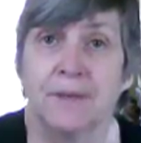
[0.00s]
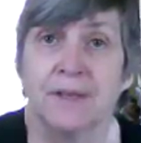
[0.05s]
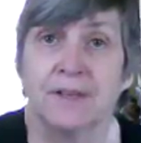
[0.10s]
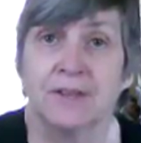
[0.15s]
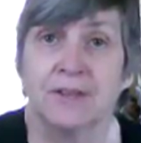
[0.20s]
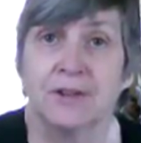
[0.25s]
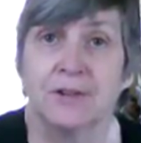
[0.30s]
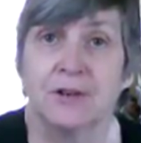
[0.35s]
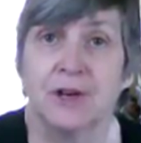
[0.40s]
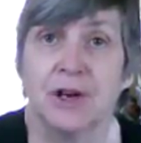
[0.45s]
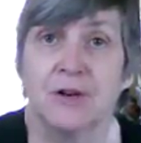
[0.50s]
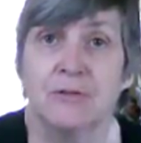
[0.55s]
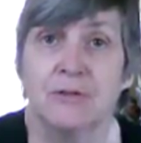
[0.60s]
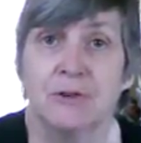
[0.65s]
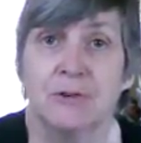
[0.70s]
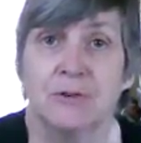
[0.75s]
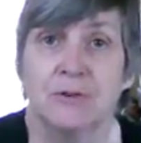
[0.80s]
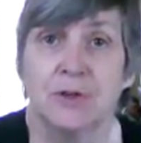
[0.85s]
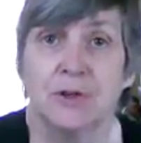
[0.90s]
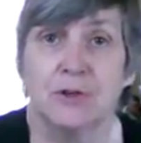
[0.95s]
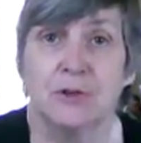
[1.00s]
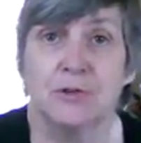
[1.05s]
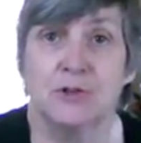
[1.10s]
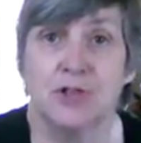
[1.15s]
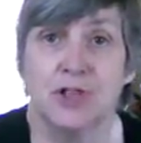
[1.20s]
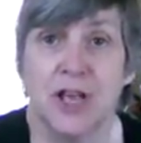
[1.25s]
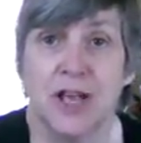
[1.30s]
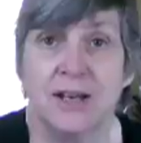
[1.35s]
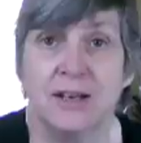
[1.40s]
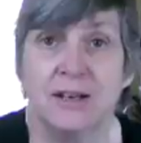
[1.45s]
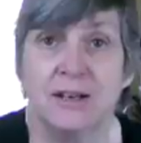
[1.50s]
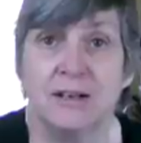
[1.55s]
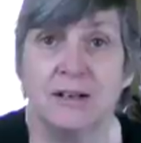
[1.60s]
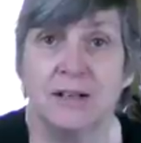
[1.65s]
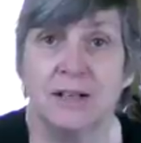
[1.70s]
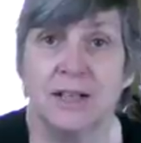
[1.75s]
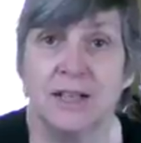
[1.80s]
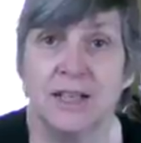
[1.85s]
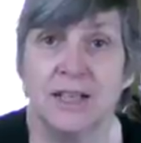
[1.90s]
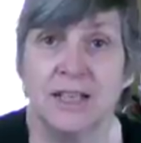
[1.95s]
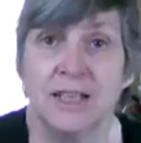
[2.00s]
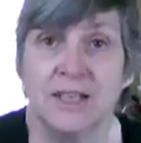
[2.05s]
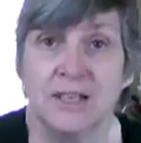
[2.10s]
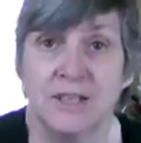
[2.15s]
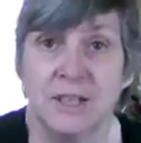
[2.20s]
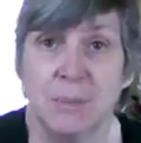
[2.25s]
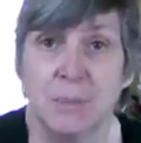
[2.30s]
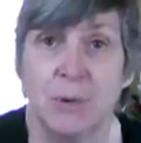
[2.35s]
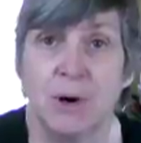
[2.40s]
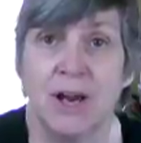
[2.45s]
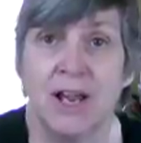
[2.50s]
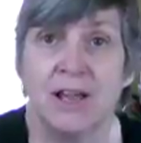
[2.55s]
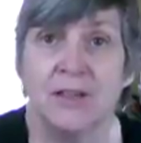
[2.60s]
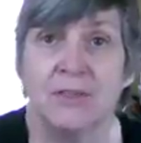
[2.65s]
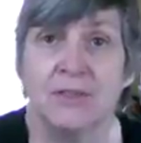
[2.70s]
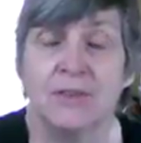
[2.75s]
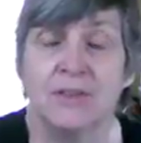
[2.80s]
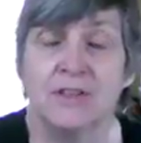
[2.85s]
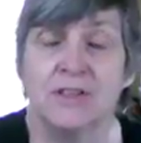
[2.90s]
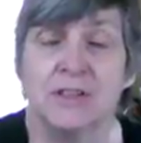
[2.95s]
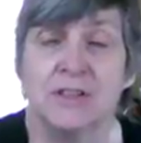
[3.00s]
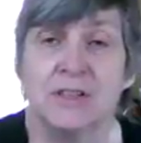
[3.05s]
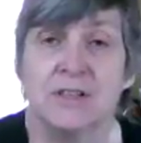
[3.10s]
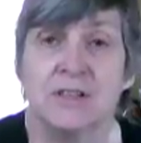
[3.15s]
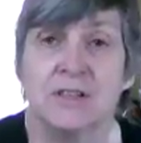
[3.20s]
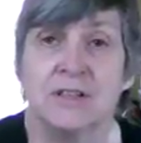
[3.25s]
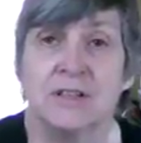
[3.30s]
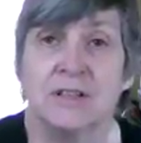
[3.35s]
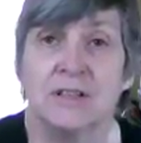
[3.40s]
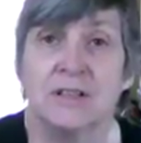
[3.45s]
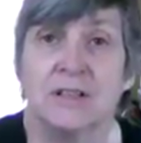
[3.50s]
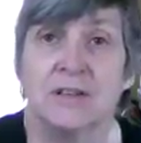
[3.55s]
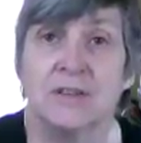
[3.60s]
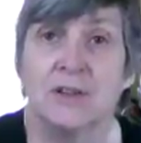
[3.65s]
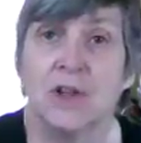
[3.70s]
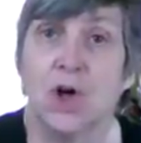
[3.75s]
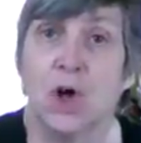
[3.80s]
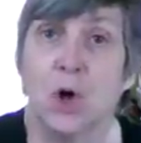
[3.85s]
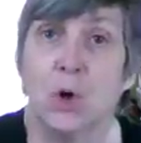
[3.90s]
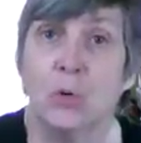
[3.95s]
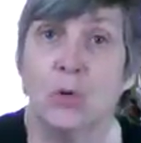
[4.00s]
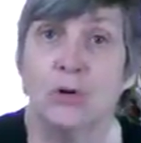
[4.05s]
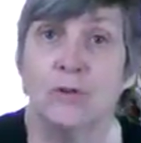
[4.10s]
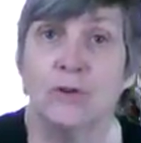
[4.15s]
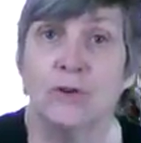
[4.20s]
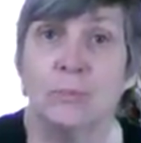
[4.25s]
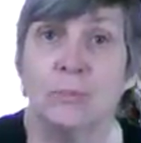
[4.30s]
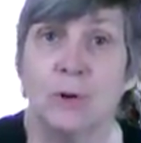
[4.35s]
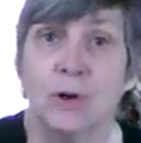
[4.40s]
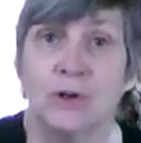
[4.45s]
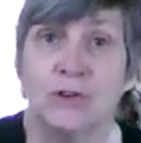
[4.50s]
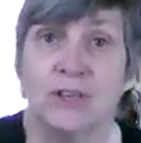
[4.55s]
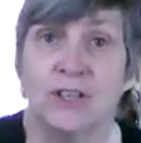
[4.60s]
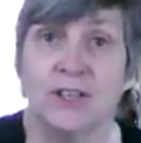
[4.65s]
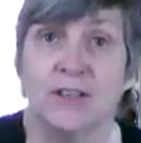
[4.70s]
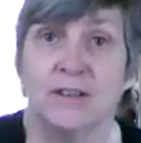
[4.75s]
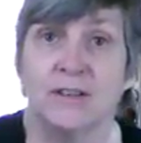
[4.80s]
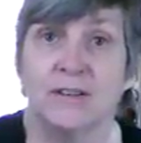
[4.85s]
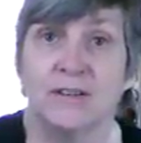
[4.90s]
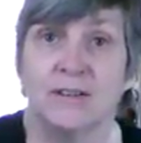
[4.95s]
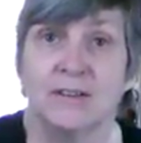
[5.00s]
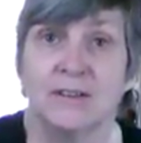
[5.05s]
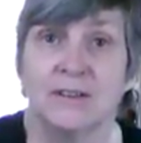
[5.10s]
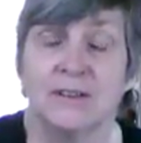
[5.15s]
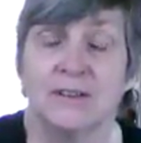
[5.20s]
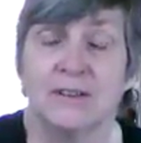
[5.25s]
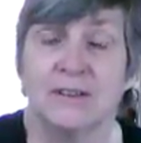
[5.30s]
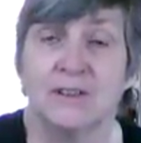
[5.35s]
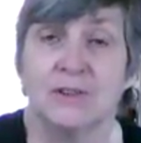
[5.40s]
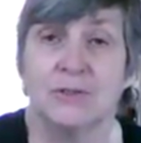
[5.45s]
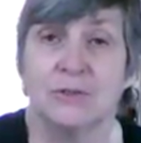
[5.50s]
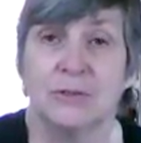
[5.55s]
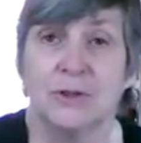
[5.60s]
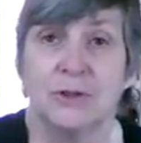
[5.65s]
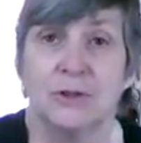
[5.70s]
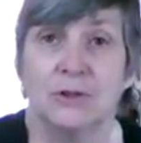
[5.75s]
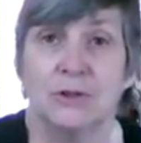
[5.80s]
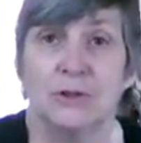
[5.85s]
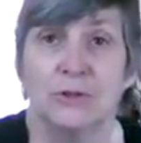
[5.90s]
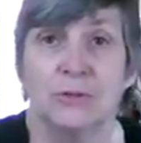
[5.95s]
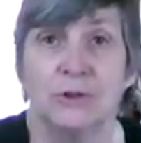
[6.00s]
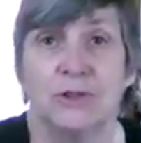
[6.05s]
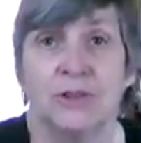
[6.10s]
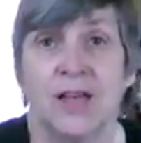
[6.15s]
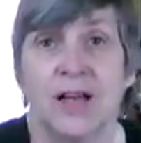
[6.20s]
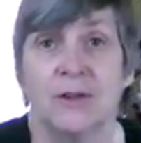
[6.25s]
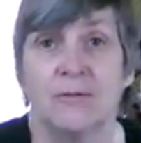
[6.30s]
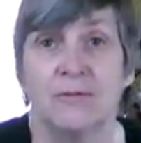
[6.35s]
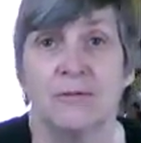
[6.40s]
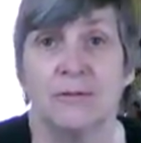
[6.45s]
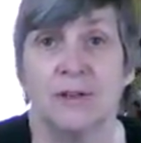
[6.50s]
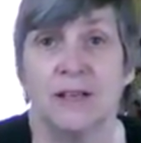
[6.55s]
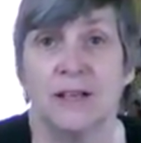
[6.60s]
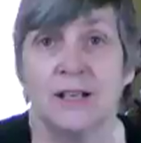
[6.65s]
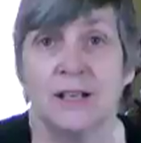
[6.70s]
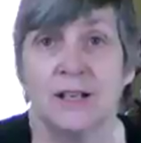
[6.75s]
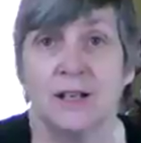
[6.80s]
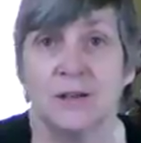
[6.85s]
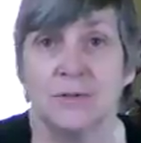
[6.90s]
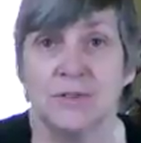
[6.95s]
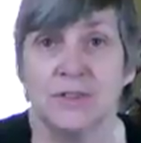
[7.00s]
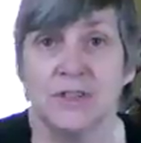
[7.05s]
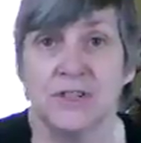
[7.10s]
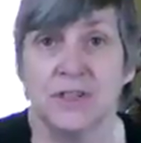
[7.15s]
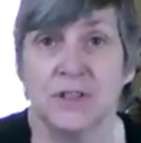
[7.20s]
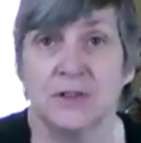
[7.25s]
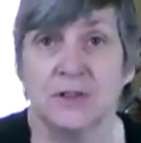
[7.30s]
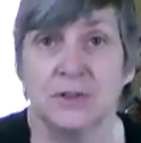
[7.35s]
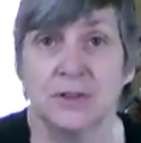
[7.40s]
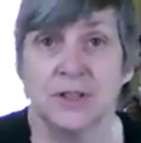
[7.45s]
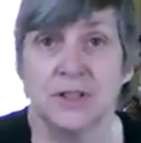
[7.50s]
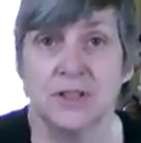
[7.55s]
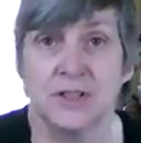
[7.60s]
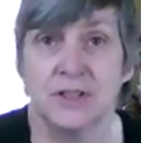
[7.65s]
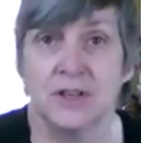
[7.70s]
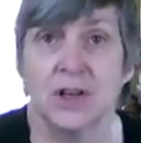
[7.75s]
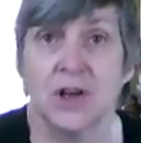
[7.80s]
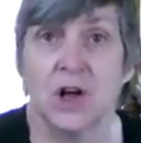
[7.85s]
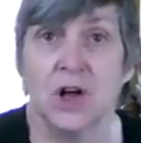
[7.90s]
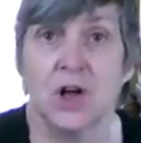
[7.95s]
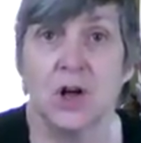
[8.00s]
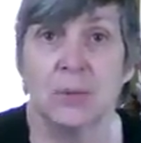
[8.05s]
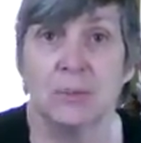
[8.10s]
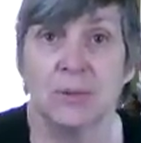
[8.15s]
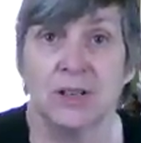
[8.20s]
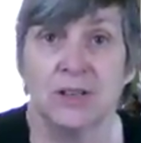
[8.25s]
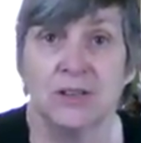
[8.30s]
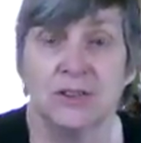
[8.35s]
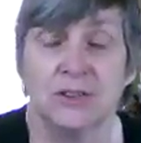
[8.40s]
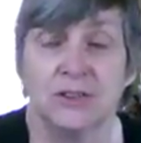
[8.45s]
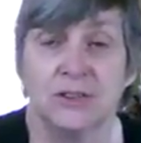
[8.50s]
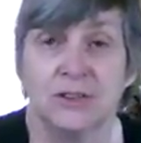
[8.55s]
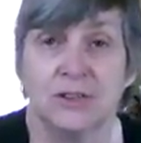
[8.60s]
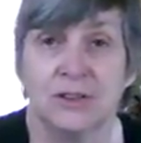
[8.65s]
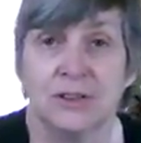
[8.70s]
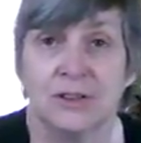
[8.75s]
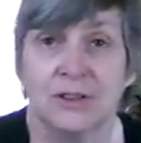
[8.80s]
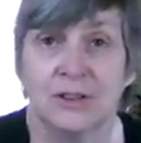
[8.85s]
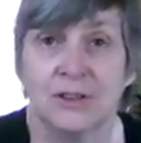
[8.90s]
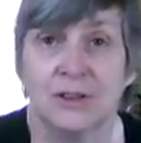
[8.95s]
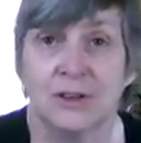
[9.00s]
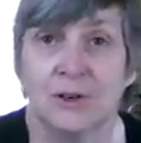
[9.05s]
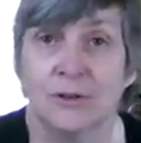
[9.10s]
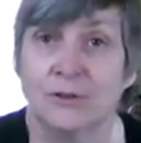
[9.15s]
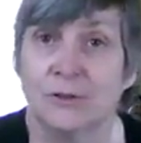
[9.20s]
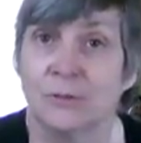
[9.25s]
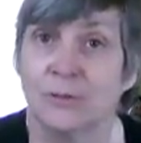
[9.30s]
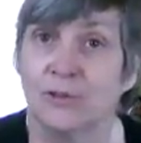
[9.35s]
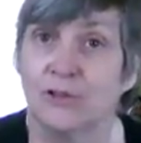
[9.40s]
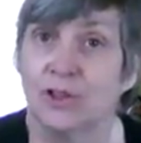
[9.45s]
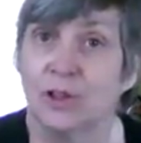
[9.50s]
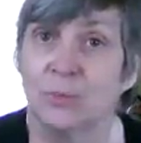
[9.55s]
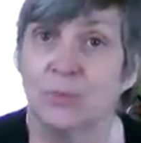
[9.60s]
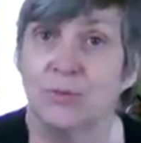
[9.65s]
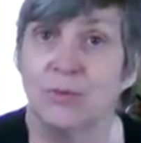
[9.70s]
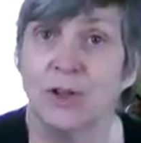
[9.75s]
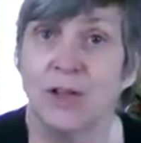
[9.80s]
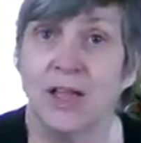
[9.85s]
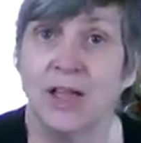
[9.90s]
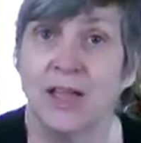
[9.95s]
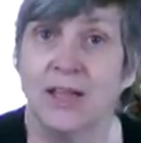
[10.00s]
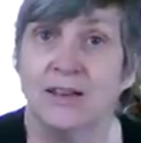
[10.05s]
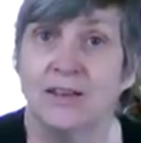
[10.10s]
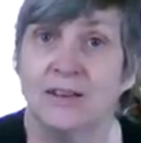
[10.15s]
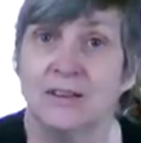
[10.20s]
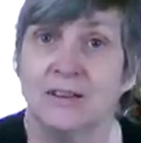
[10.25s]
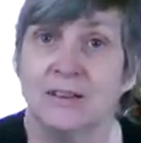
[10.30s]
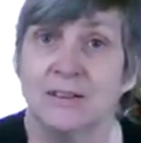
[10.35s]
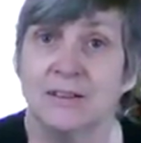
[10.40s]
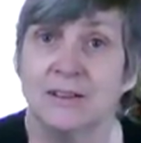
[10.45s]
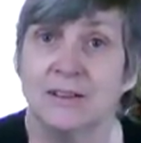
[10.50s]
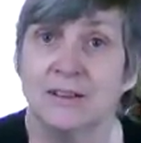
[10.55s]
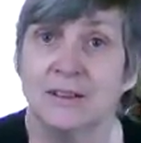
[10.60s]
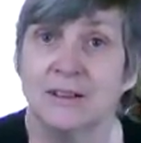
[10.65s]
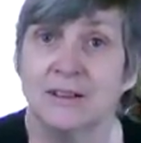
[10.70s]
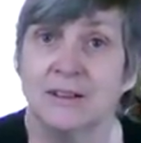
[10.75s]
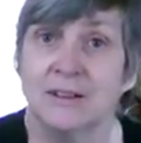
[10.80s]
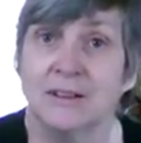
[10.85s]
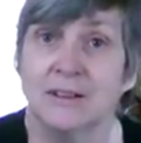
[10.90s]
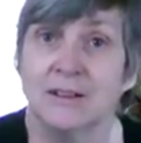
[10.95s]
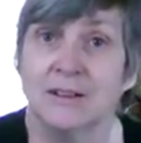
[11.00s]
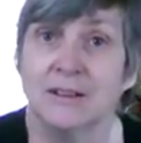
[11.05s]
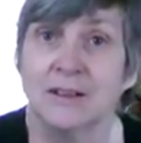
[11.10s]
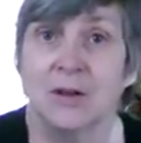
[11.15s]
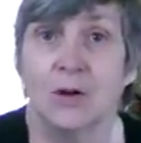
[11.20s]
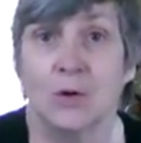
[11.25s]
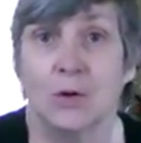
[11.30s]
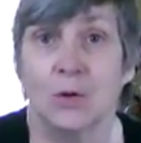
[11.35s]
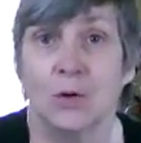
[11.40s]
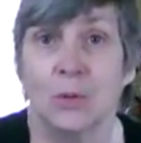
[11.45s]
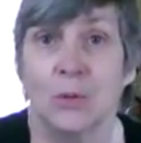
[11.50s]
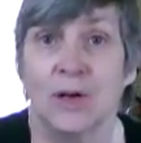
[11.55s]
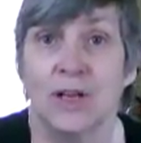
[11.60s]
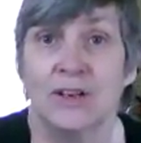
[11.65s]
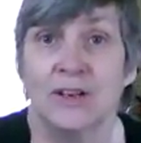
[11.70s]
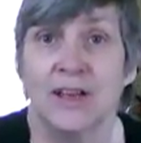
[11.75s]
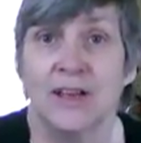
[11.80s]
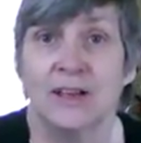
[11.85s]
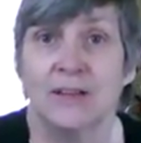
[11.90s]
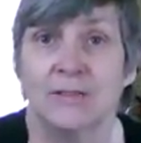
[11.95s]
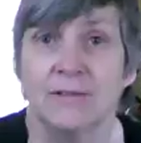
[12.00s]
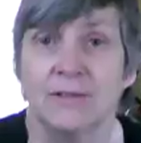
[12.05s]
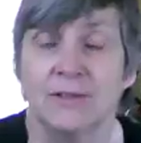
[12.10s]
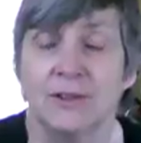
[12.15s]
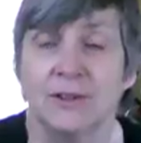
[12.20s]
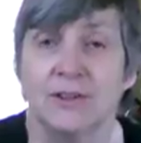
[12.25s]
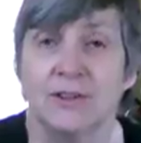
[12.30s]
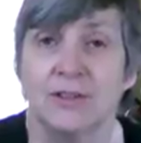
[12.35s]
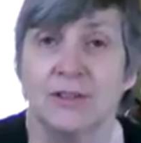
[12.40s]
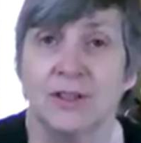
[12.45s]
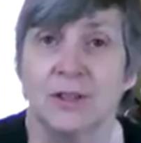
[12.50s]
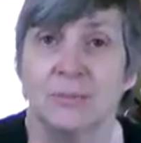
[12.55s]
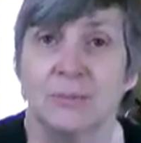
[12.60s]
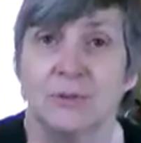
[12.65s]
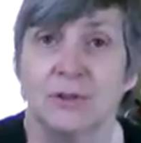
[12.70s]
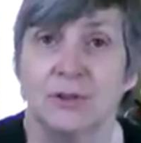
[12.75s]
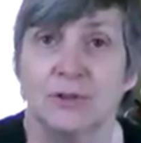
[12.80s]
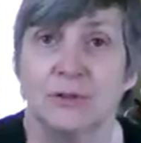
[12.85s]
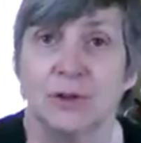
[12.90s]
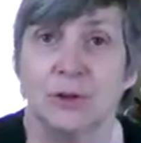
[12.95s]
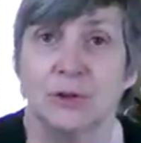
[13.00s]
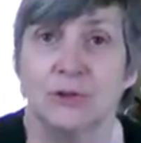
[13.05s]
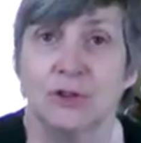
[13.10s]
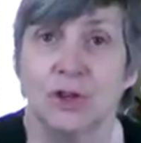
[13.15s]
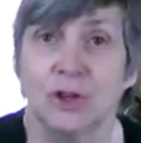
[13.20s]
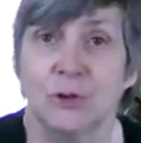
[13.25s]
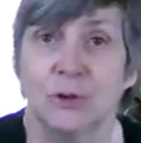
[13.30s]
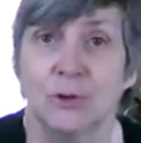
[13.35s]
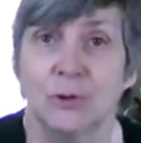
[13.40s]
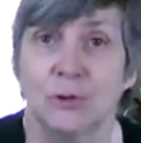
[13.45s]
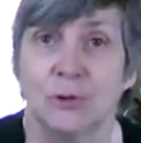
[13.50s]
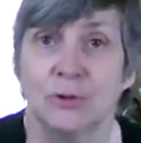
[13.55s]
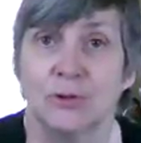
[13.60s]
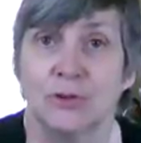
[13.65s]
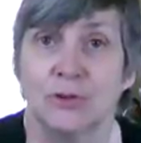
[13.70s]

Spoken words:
So that after a few gentle, easy breaths, the whole of your body is filled with that feeling of stillness and calmness, from the top of your head all the way down to the tips of your toes.